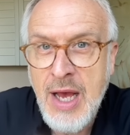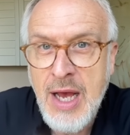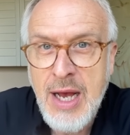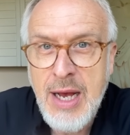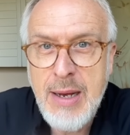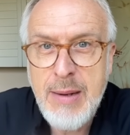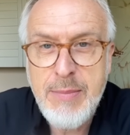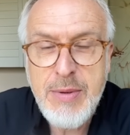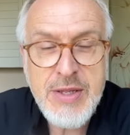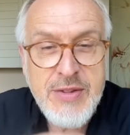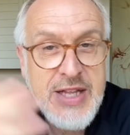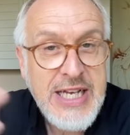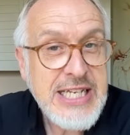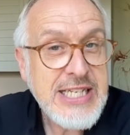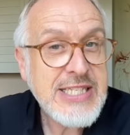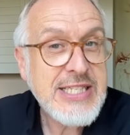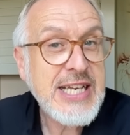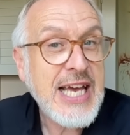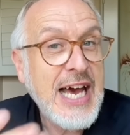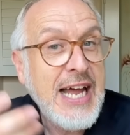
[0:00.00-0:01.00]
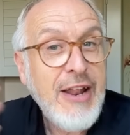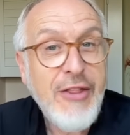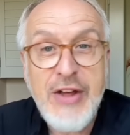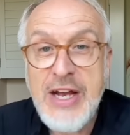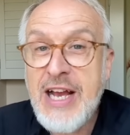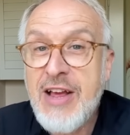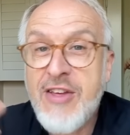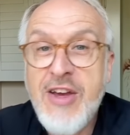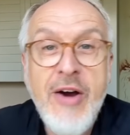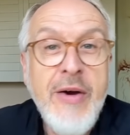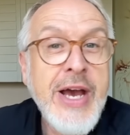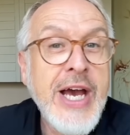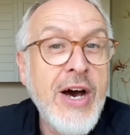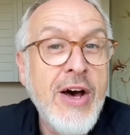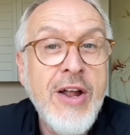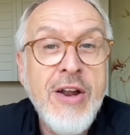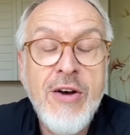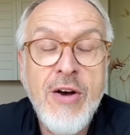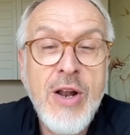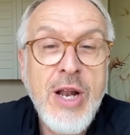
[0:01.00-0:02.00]
But this kind of thing is going
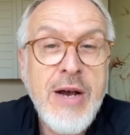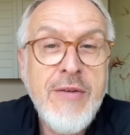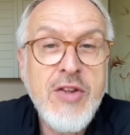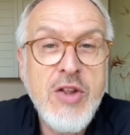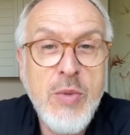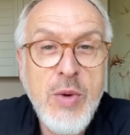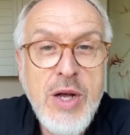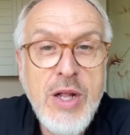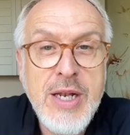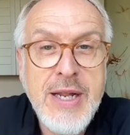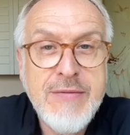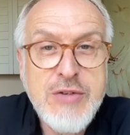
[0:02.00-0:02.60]
on all over the world.